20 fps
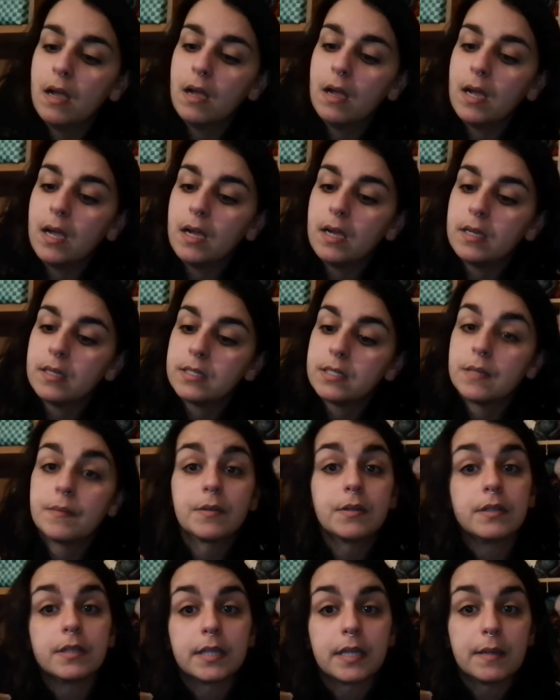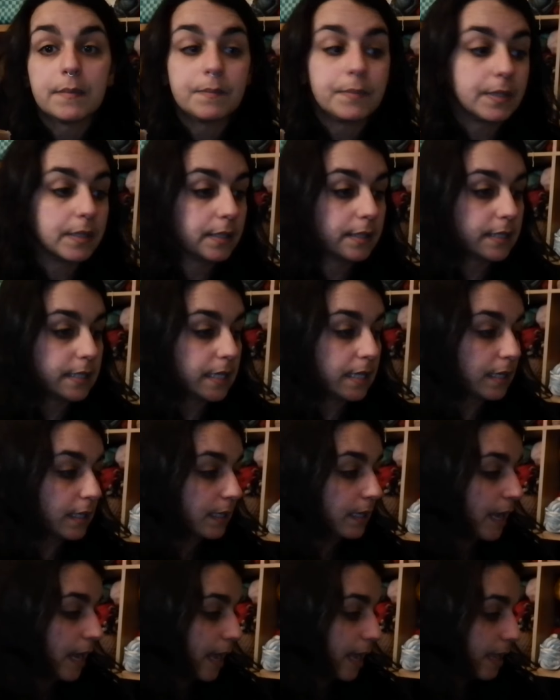uh, so I'm gonna get building
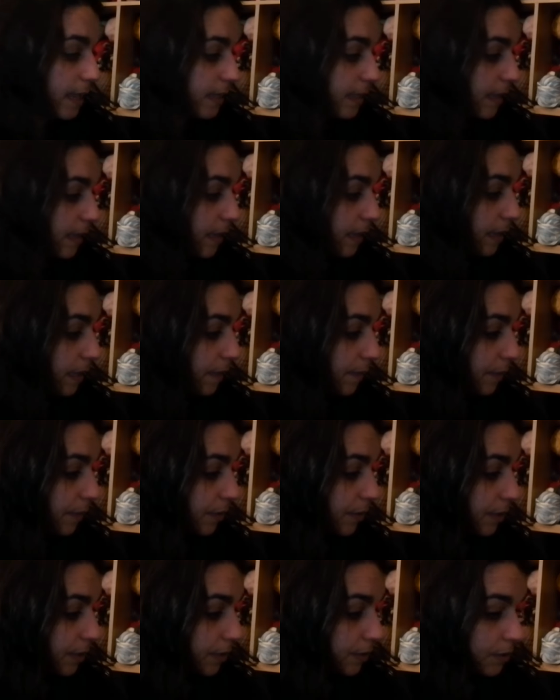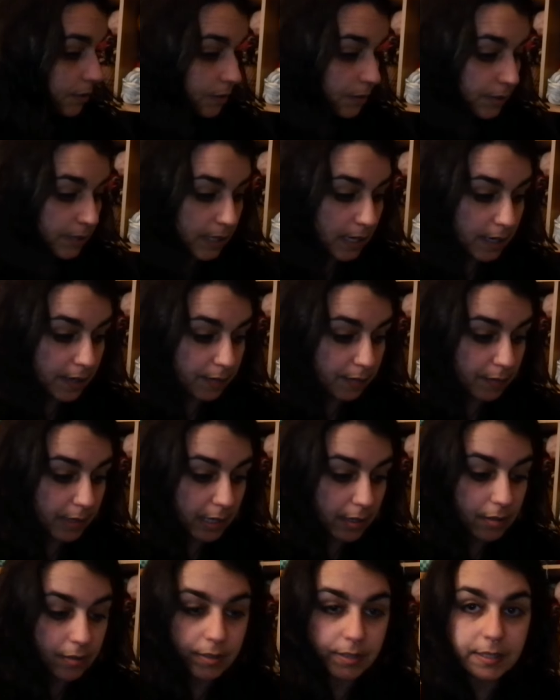and then I'm going to get
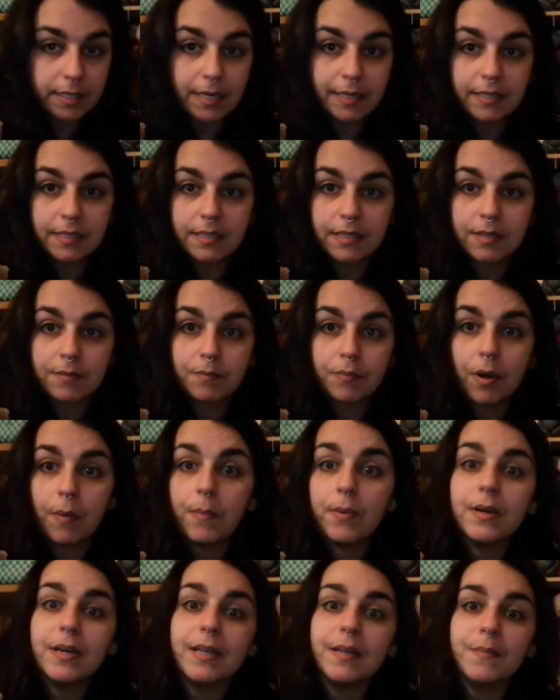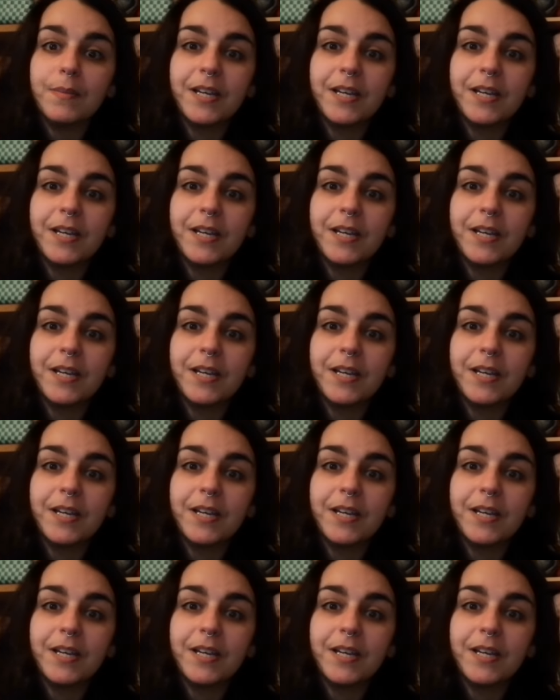reorganizing properly